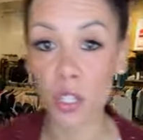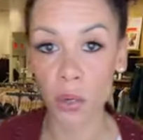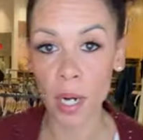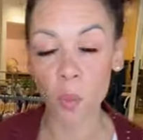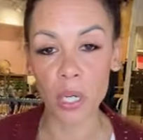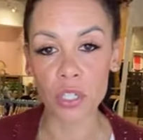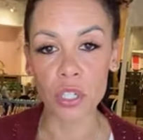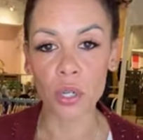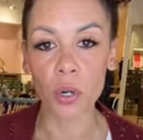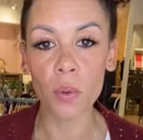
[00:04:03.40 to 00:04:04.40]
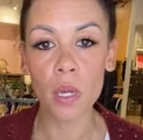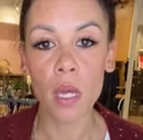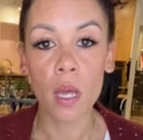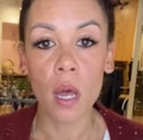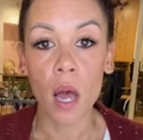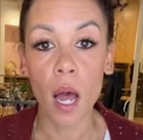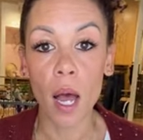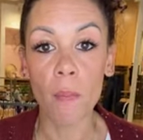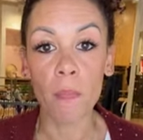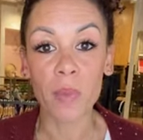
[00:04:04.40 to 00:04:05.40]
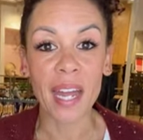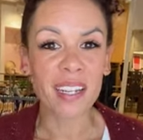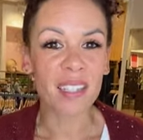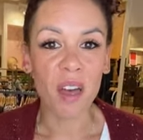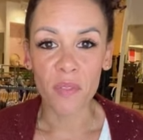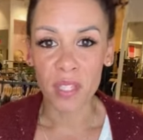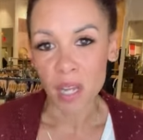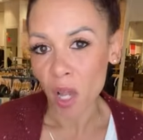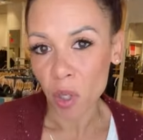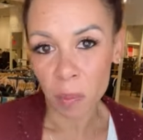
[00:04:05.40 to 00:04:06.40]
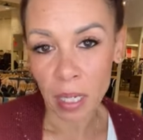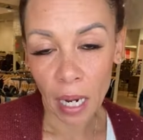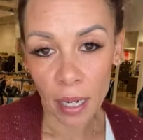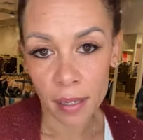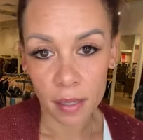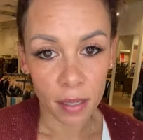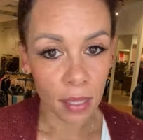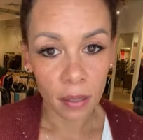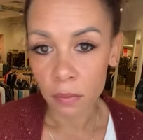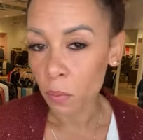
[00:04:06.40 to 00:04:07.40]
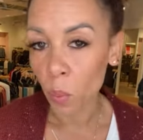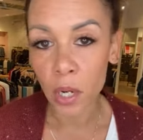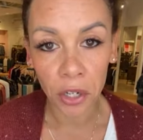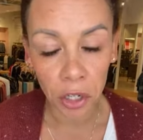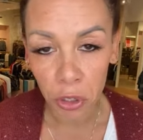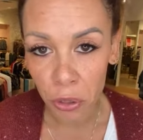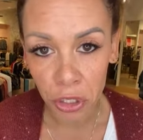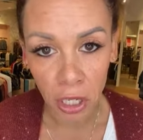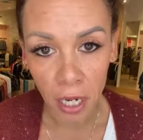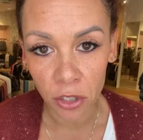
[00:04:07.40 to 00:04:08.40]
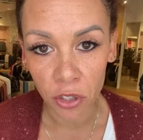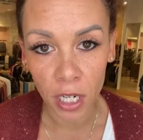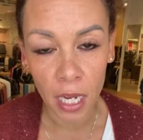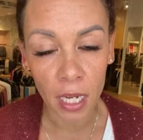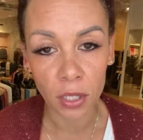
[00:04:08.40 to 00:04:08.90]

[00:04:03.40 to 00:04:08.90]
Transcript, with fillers: a great one too. Um, I just love this color because we are in Hoosier country.